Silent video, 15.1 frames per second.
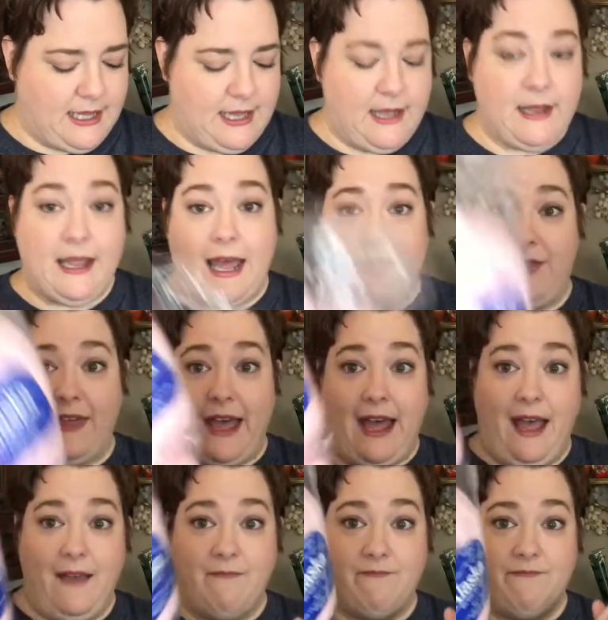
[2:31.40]
got
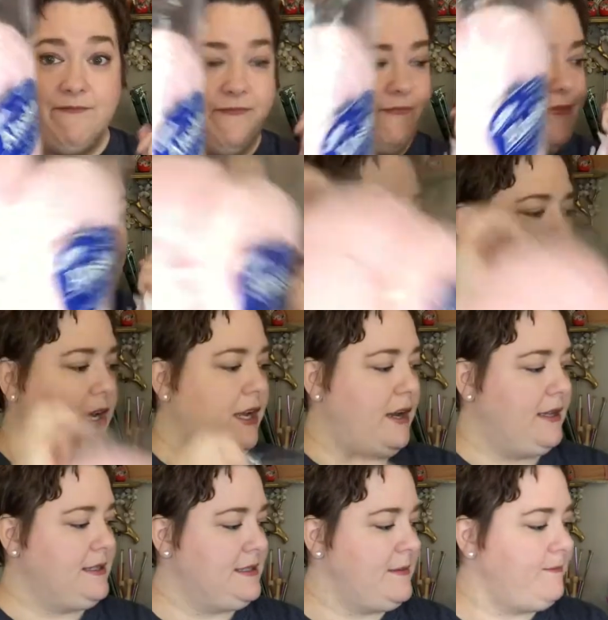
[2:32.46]
that. Pretty
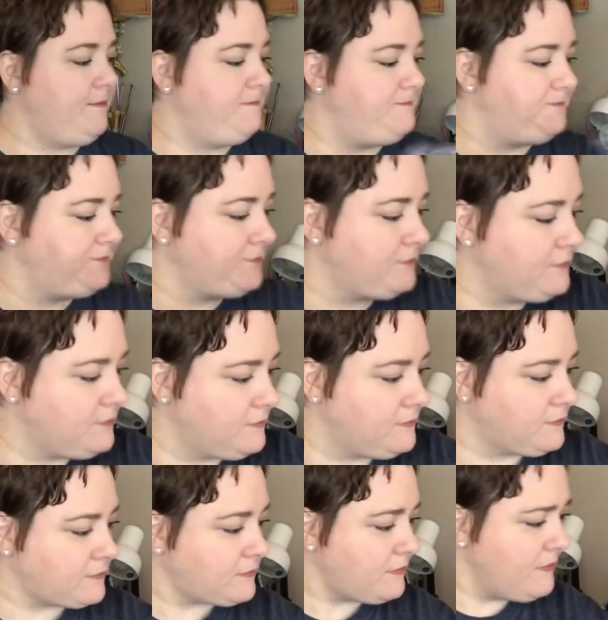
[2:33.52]
awesome.
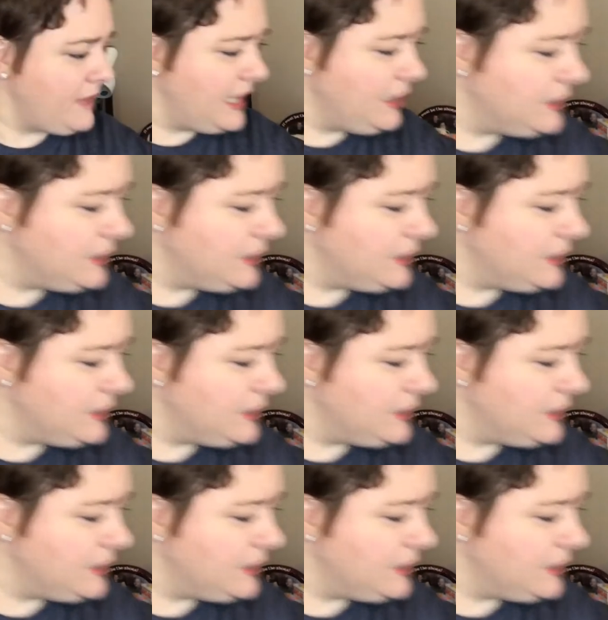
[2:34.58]
Looks